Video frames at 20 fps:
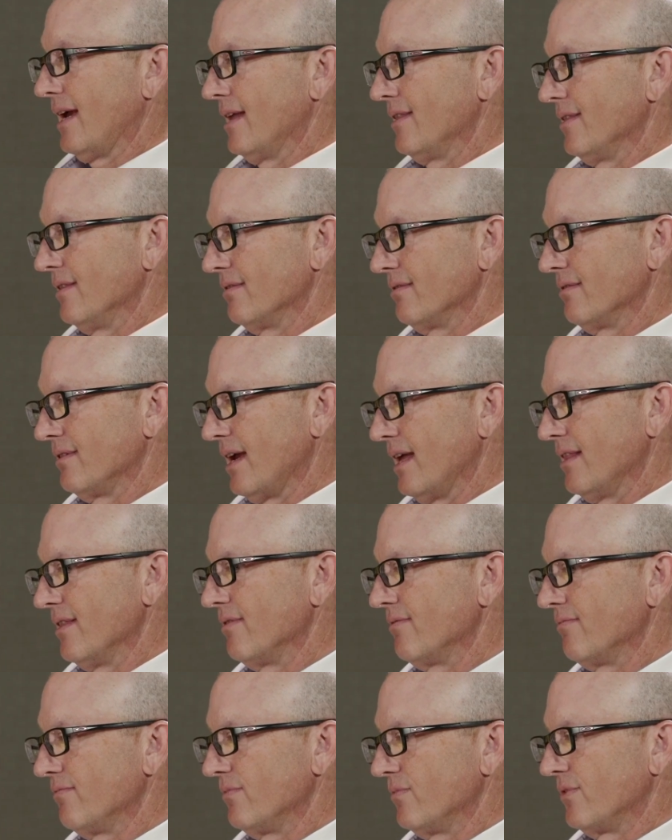
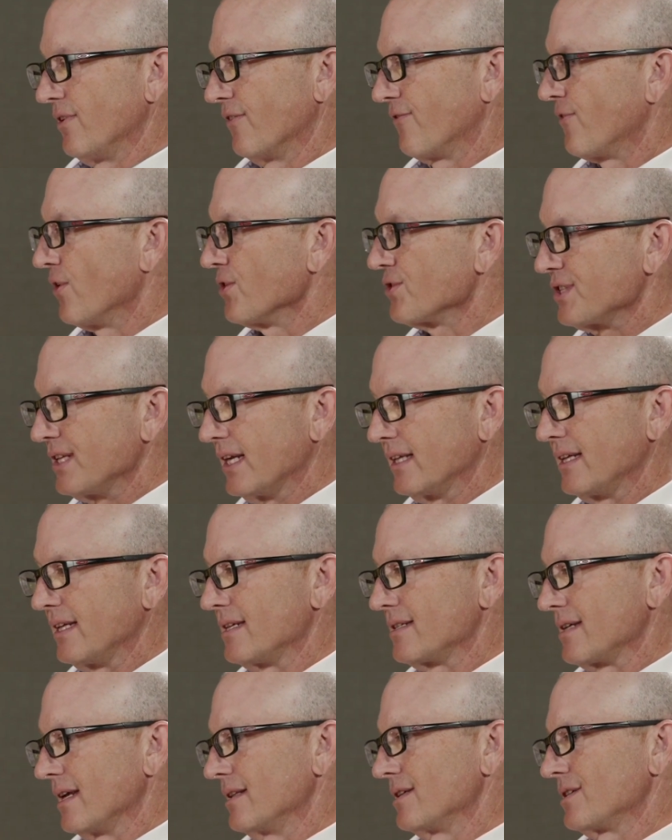and the first
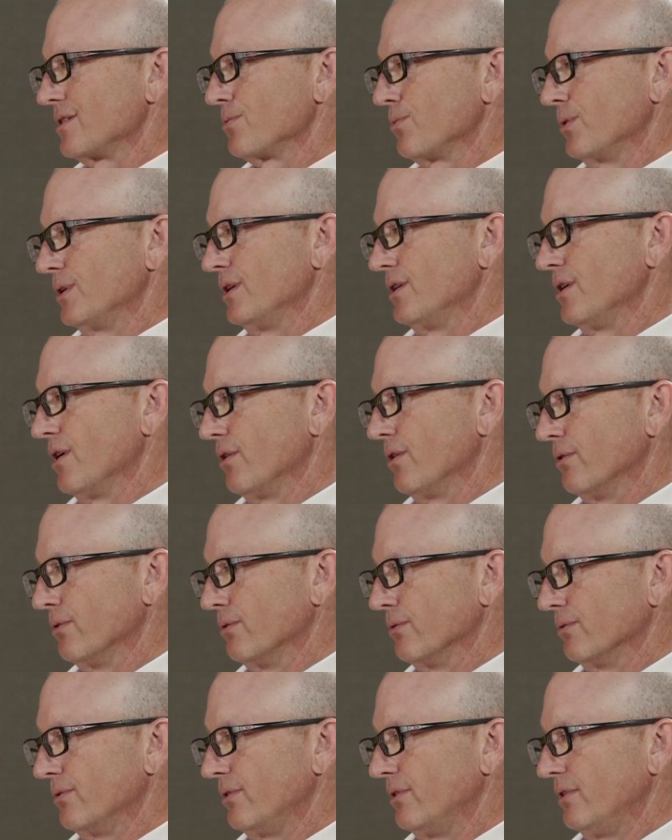thing they said, this is when
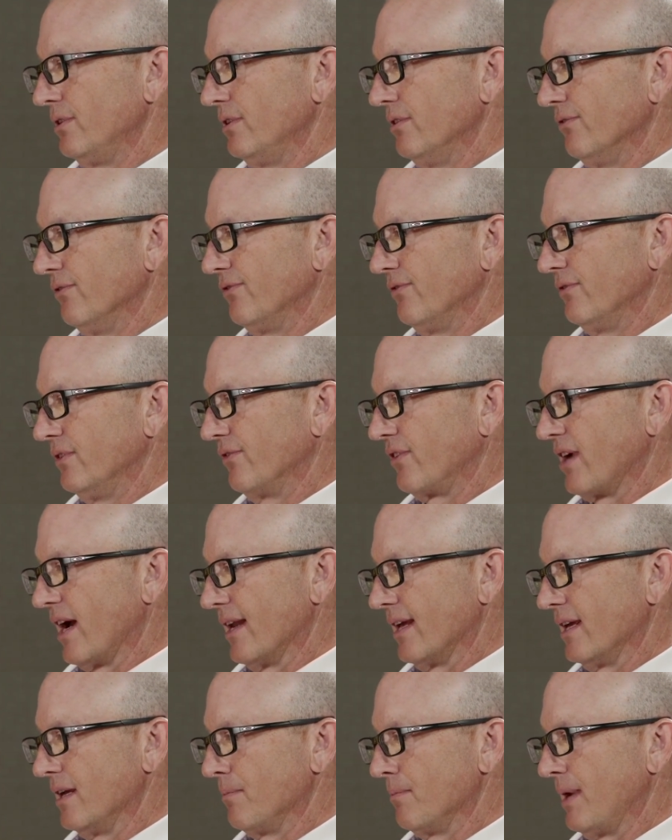you've
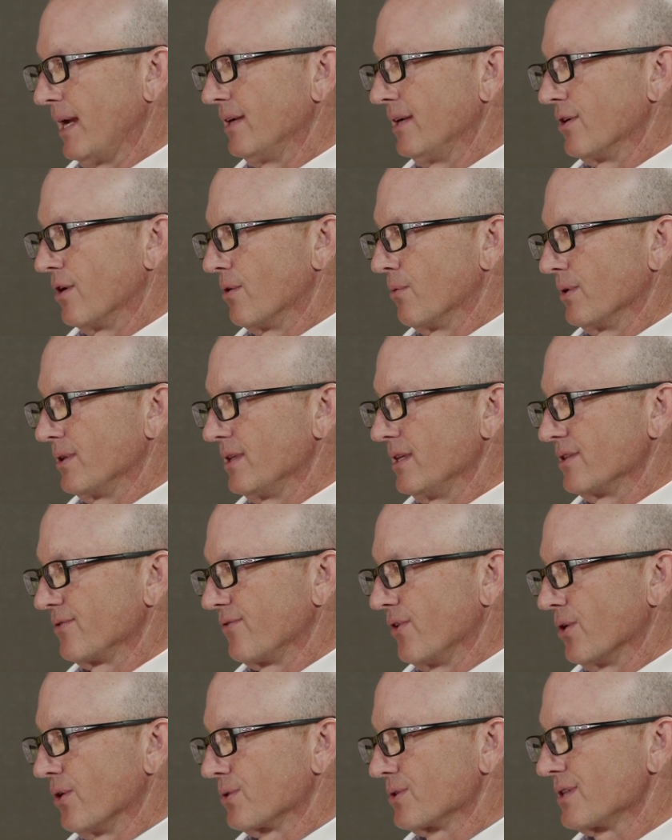kind of hit pay dirt with
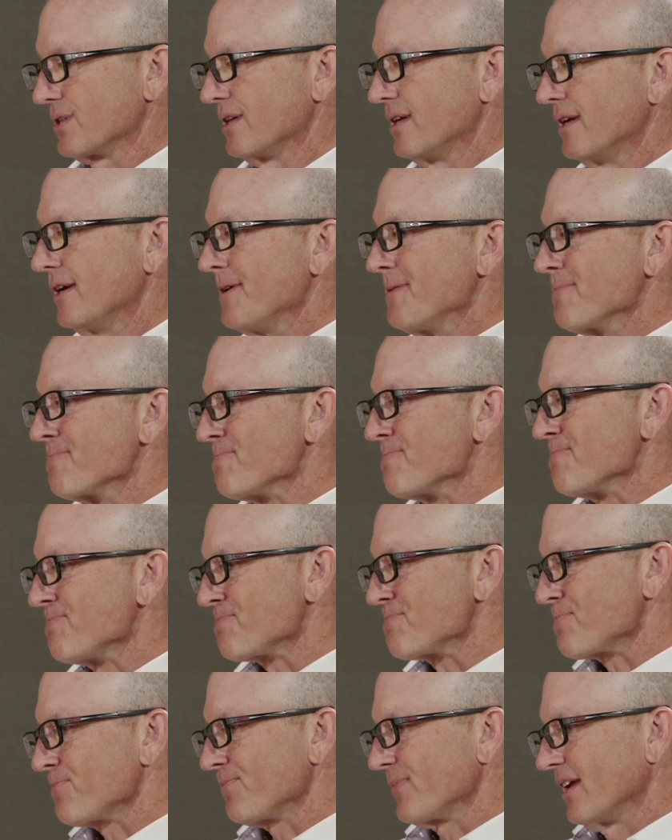these folks.
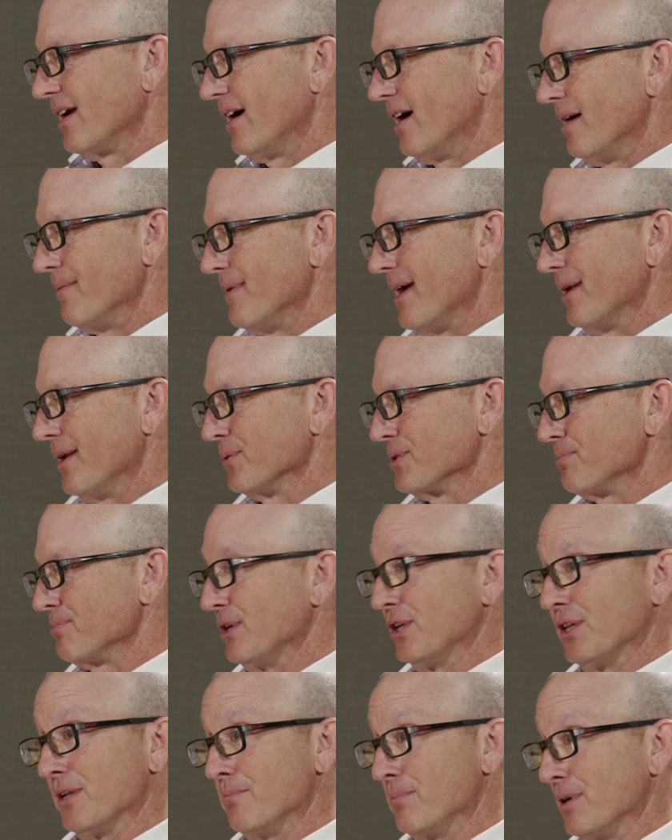And it
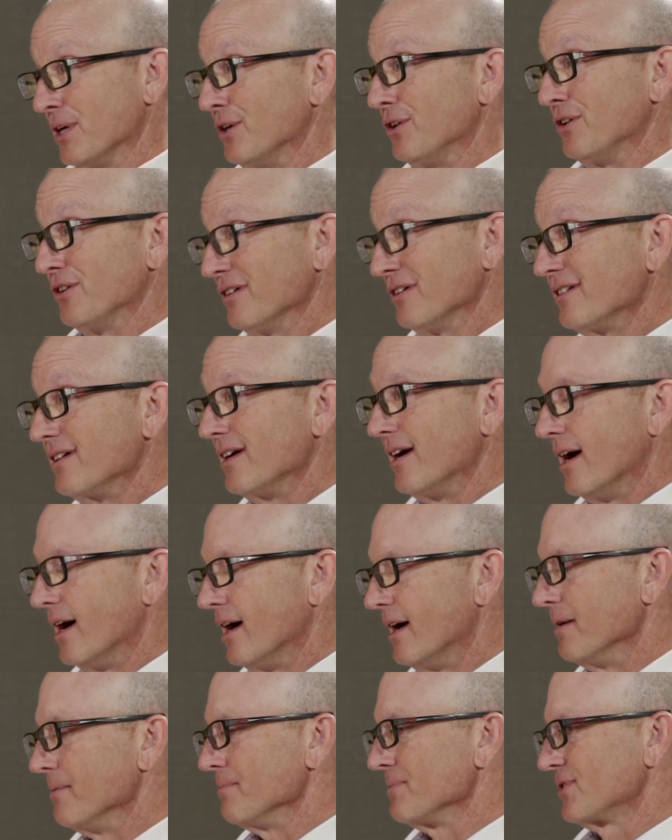was Bill and Bill.
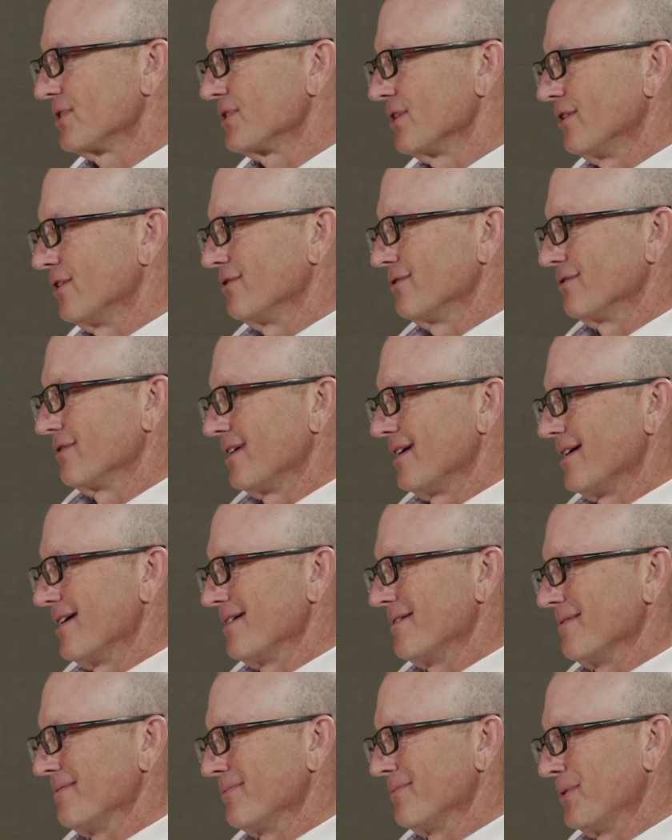So
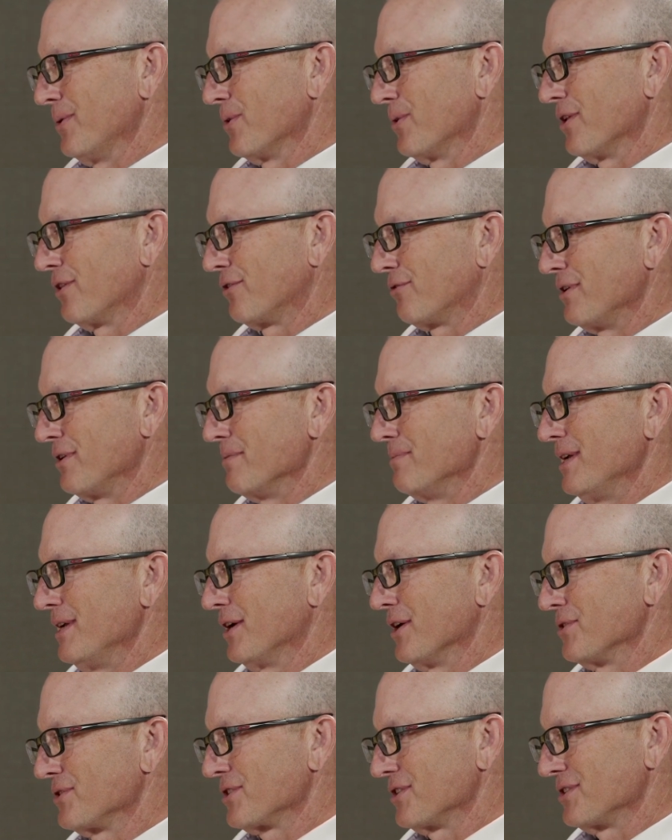we were the three
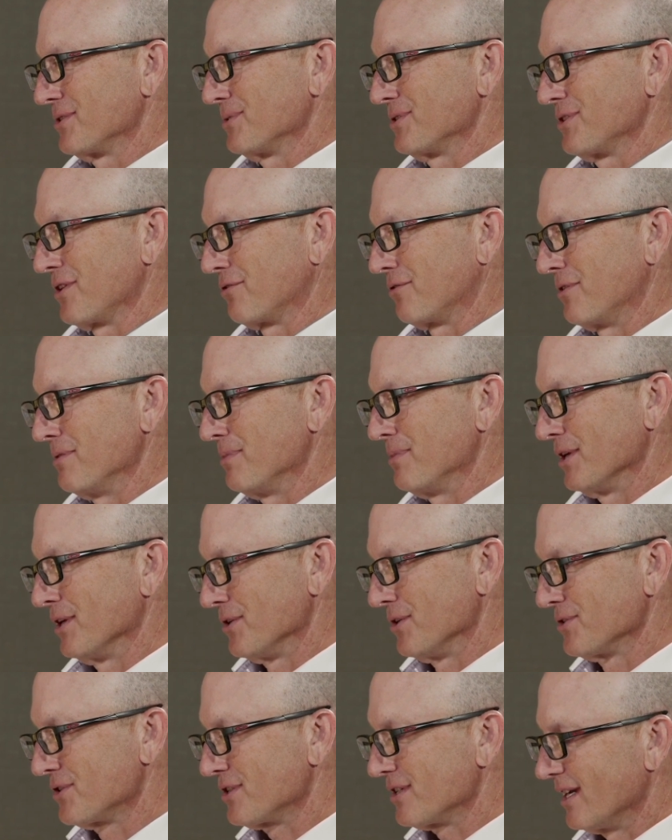amigos because it was the three
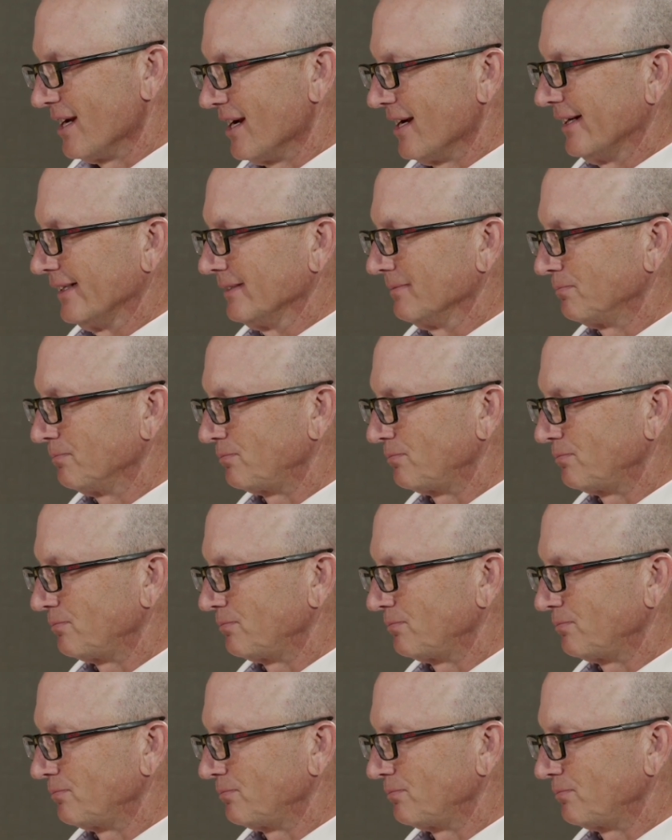Bills.